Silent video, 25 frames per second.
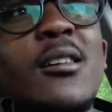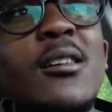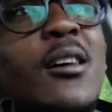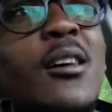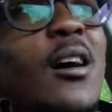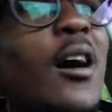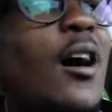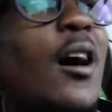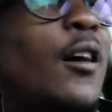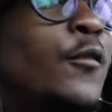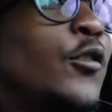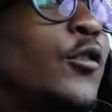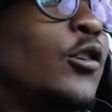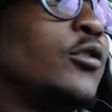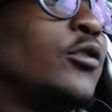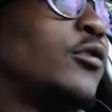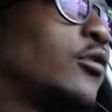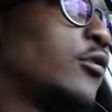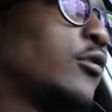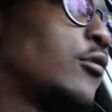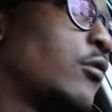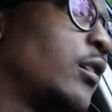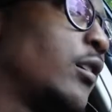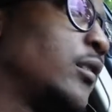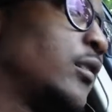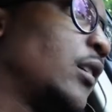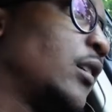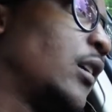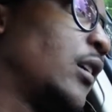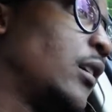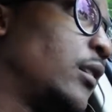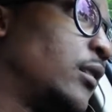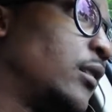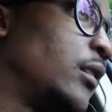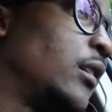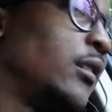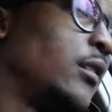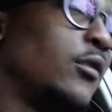I've got crazy
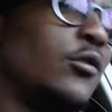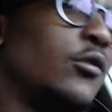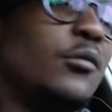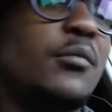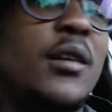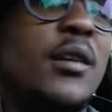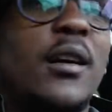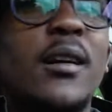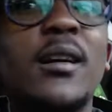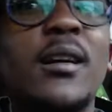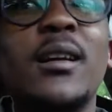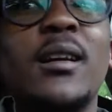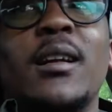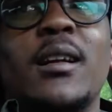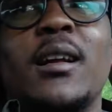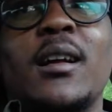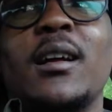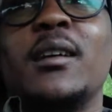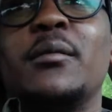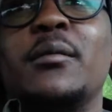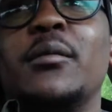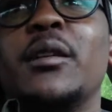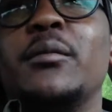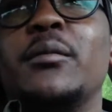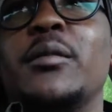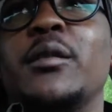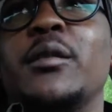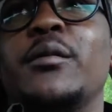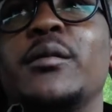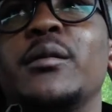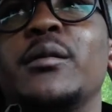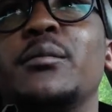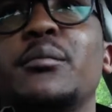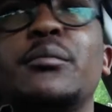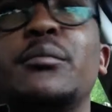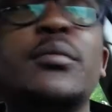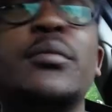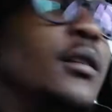ideas in my head, like maybe
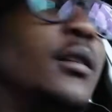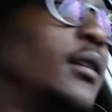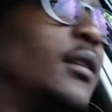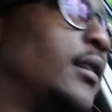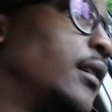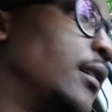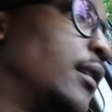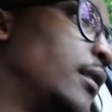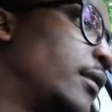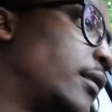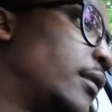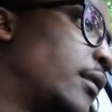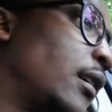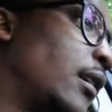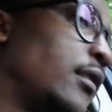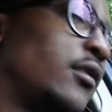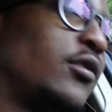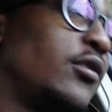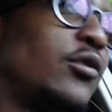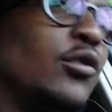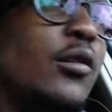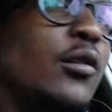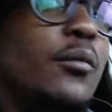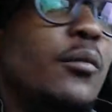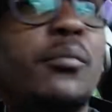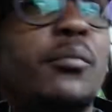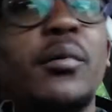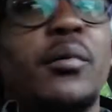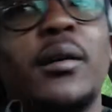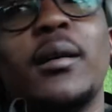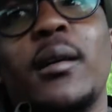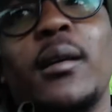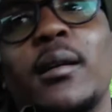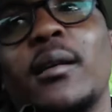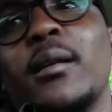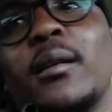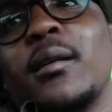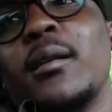even building a start-stop uh,
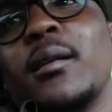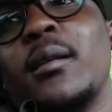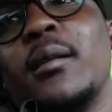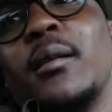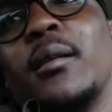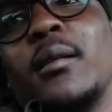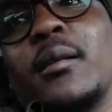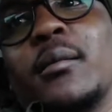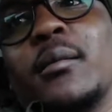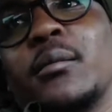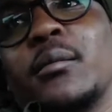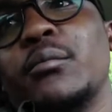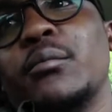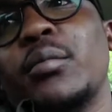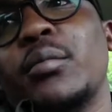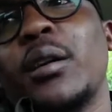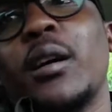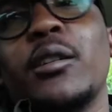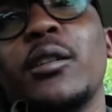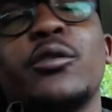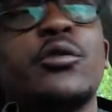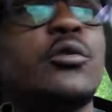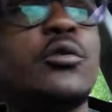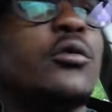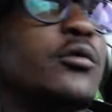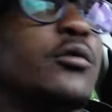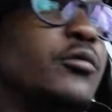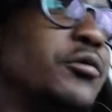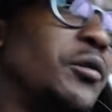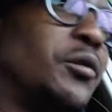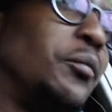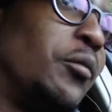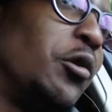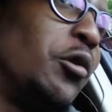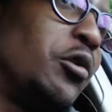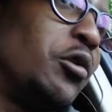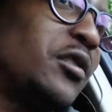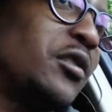uh button,
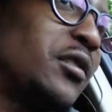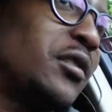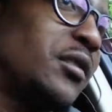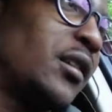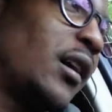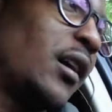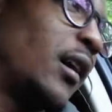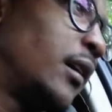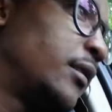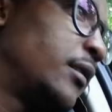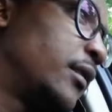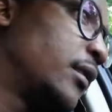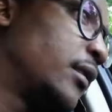remote start